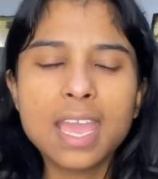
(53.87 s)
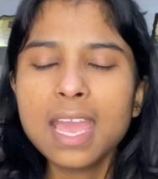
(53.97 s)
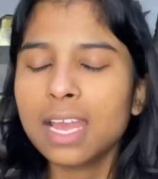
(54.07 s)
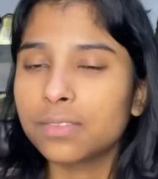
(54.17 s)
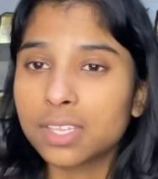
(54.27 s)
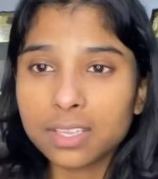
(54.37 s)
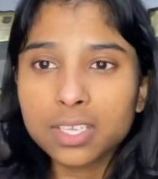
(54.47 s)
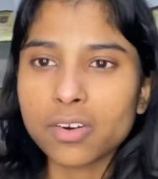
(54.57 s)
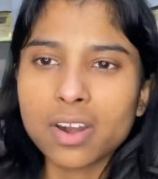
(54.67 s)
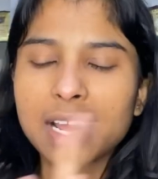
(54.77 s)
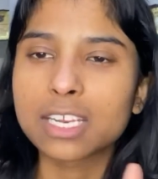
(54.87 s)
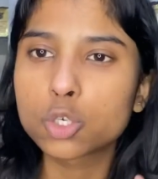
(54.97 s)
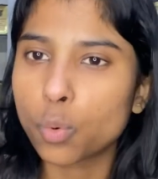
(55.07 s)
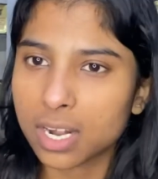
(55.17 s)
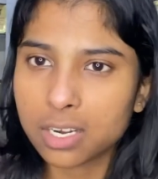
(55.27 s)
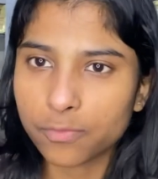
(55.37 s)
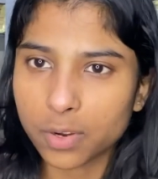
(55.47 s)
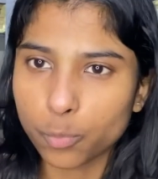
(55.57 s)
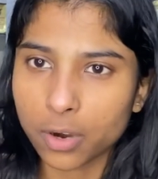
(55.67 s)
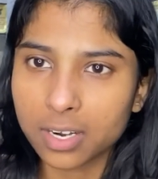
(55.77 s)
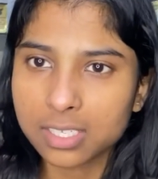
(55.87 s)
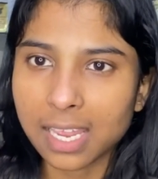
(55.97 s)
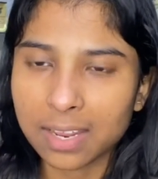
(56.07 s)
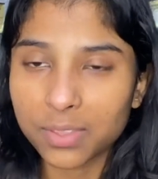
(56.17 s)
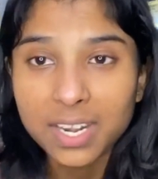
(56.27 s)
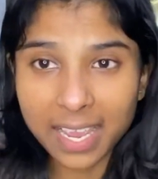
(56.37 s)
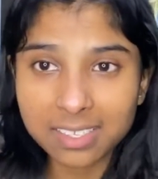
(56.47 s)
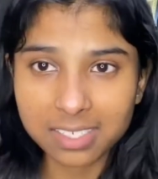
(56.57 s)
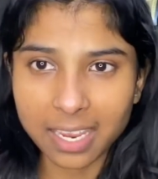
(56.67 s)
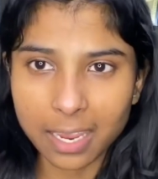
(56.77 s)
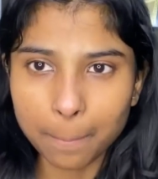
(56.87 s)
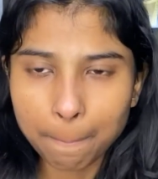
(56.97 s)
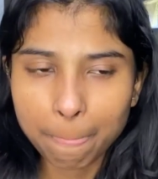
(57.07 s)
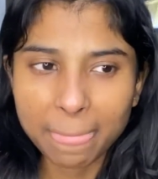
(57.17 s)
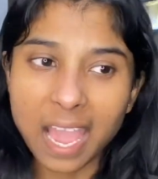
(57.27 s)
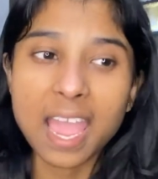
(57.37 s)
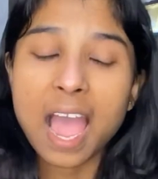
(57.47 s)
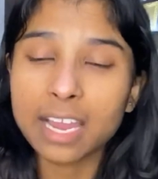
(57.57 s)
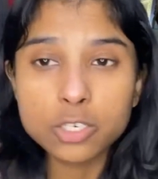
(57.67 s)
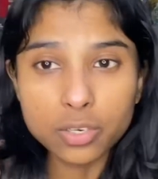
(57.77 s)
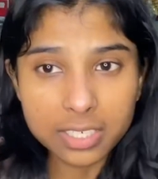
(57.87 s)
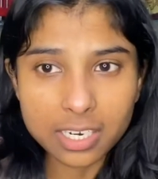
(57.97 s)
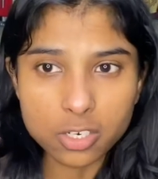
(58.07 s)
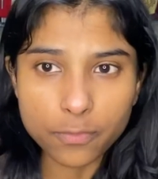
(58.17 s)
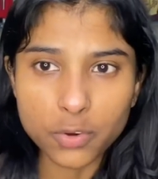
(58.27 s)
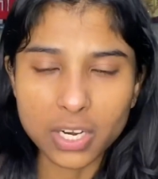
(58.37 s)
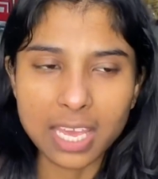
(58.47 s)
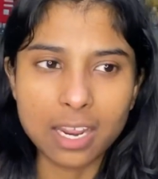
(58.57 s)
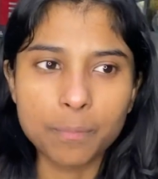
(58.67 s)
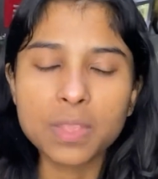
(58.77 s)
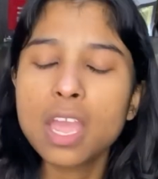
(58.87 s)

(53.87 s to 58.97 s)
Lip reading: and then there are like 20 different words, and the next day I actually tend to forget them.